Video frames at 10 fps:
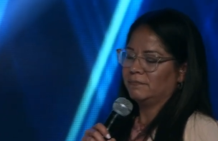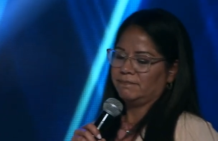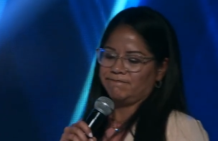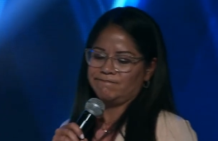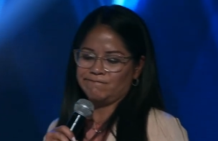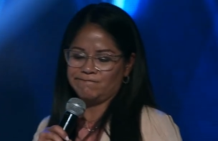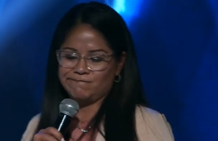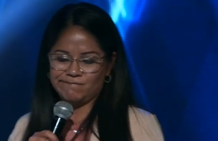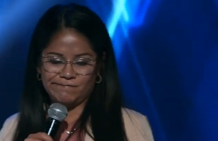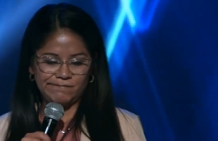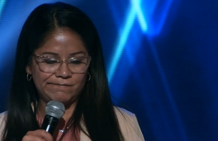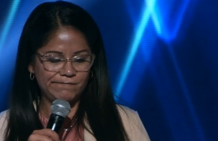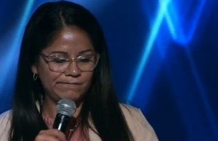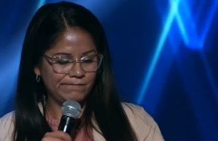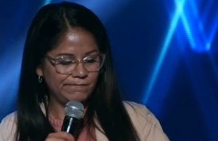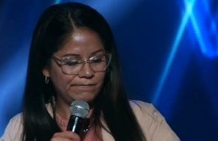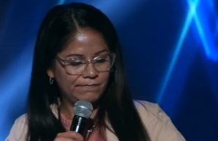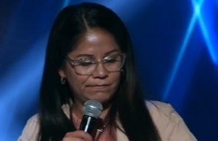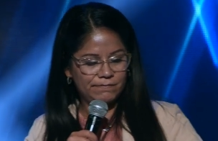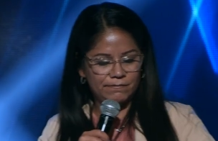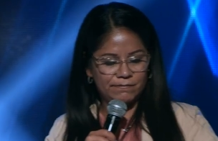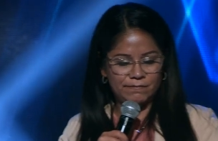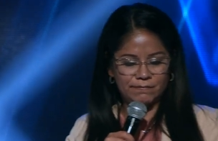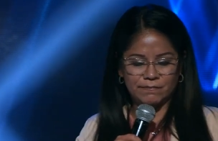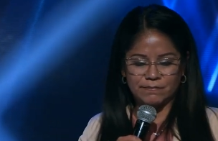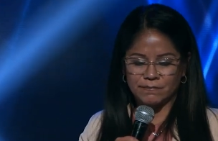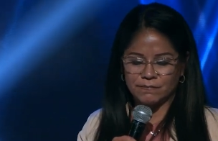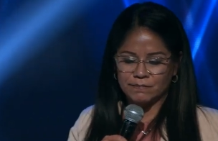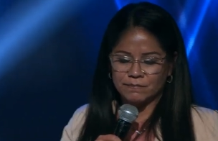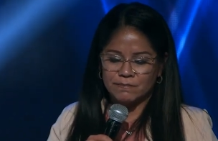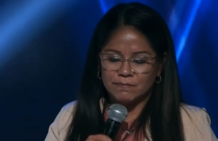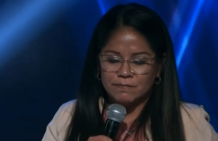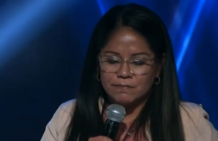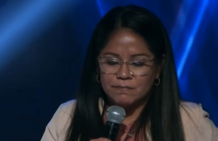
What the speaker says: Nothing is said.